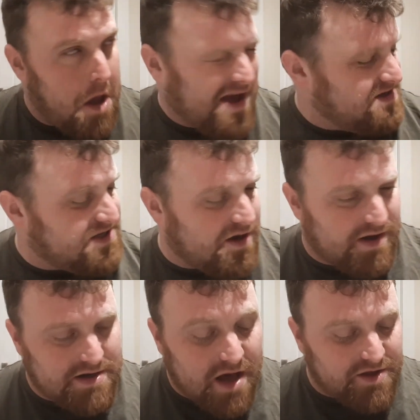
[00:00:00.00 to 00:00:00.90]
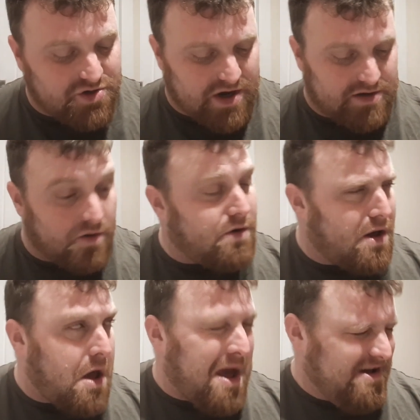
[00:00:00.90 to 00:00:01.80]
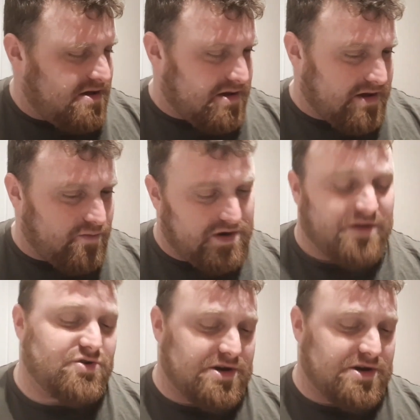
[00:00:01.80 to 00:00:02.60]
So another dreadnought. Another